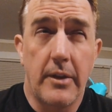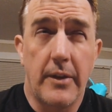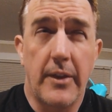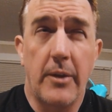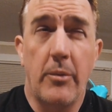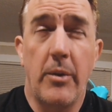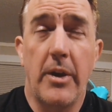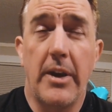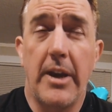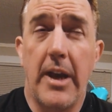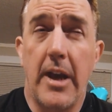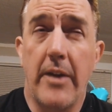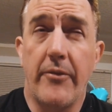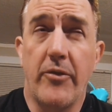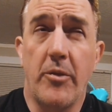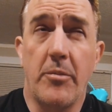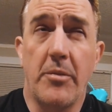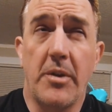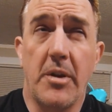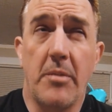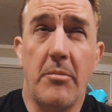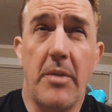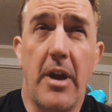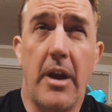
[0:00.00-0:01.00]
think we had to have
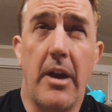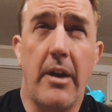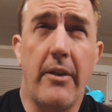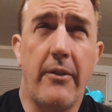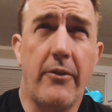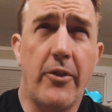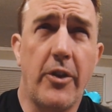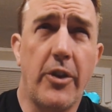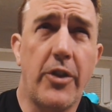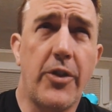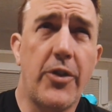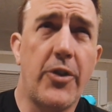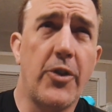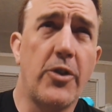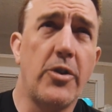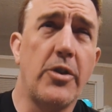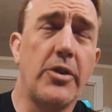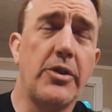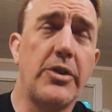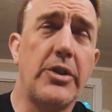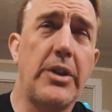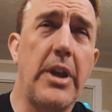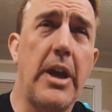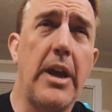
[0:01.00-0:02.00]
them done every
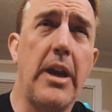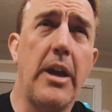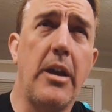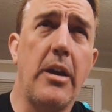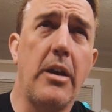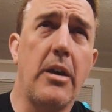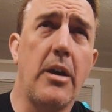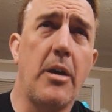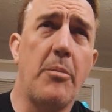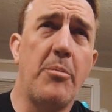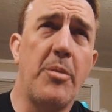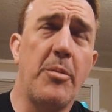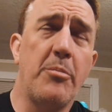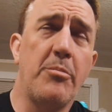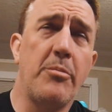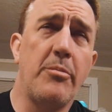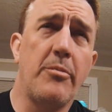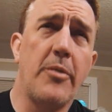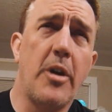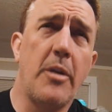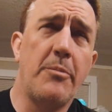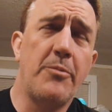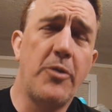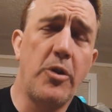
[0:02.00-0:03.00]
Thursday
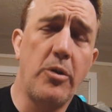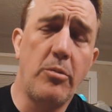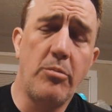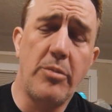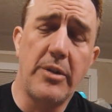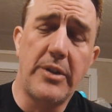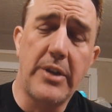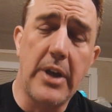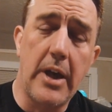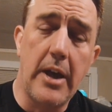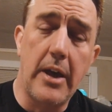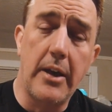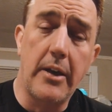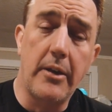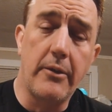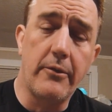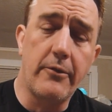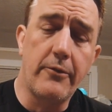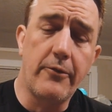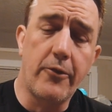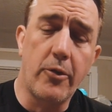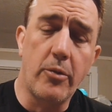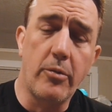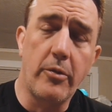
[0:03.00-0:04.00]
up to
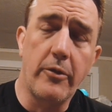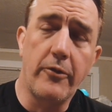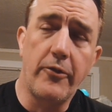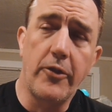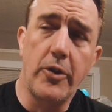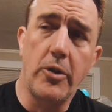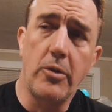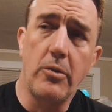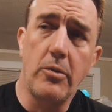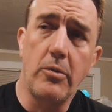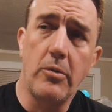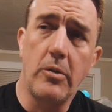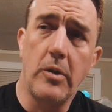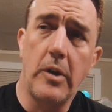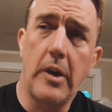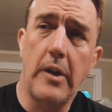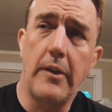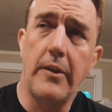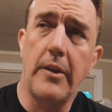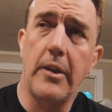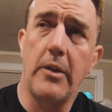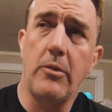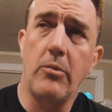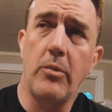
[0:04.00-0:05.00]
battalion for review.
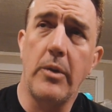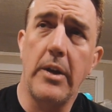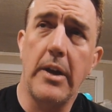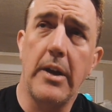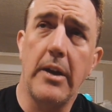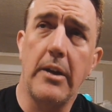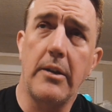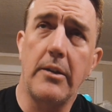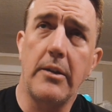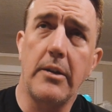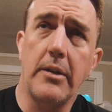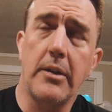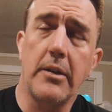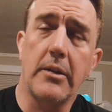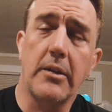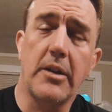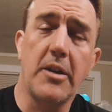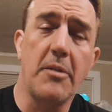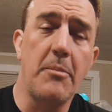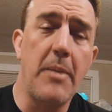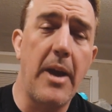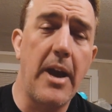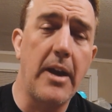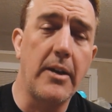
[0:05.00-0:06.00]
And then we
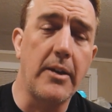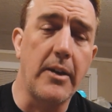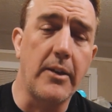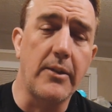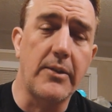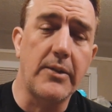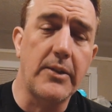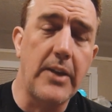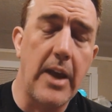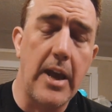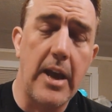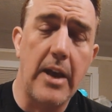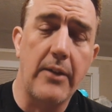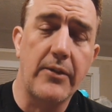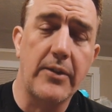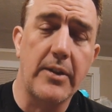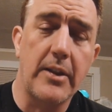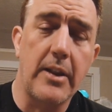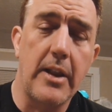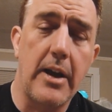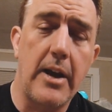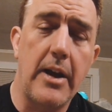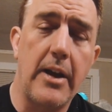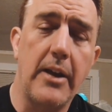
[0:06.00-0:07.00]
had command and staff
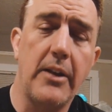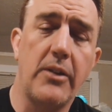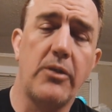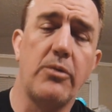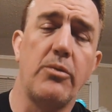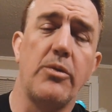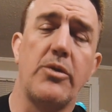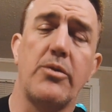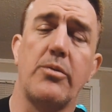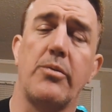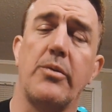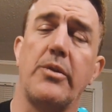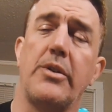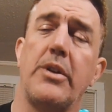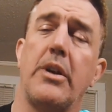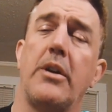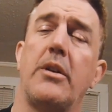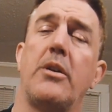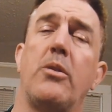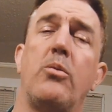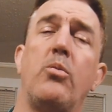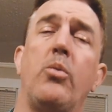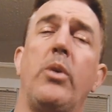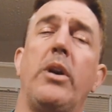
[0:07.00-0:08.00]
slides, which were
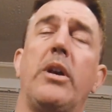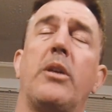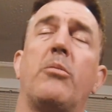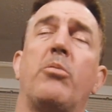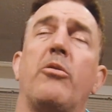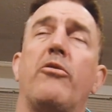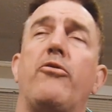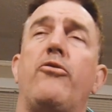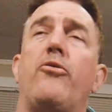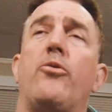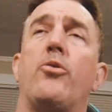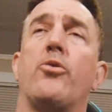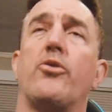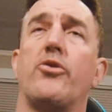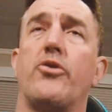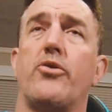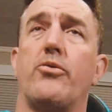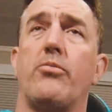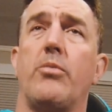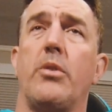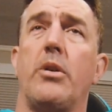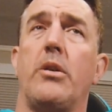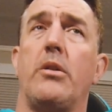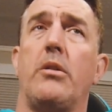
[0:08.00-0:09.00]
done a week before
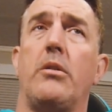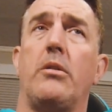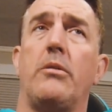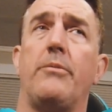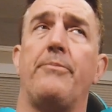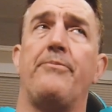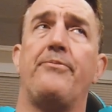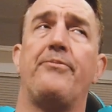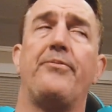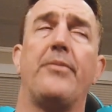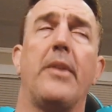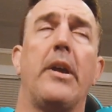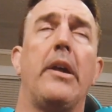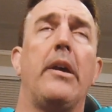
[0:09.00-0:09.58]
drill.